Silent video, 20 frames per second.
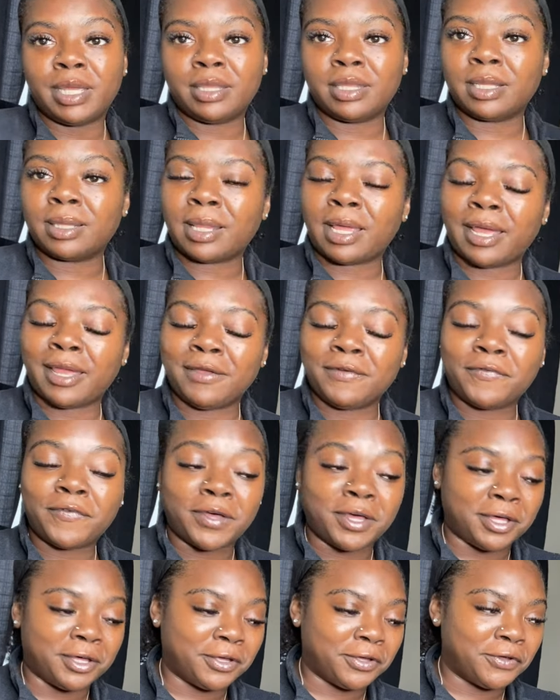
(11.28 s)
in the life
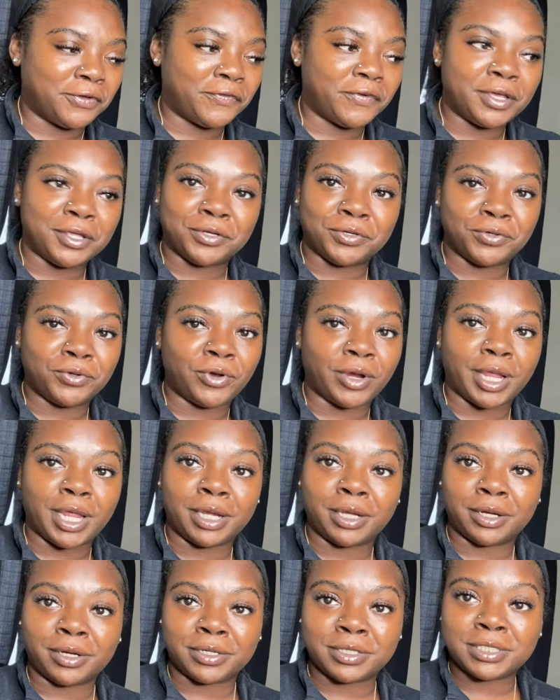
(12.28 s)
of a new
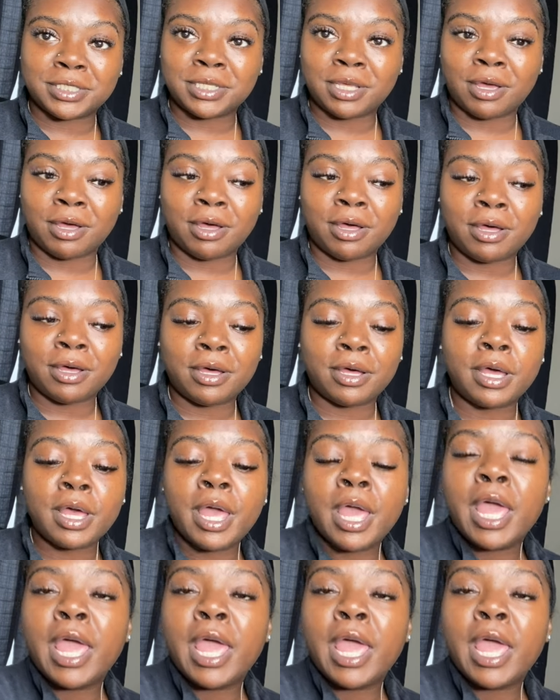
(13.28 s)
grad nurse, y'all.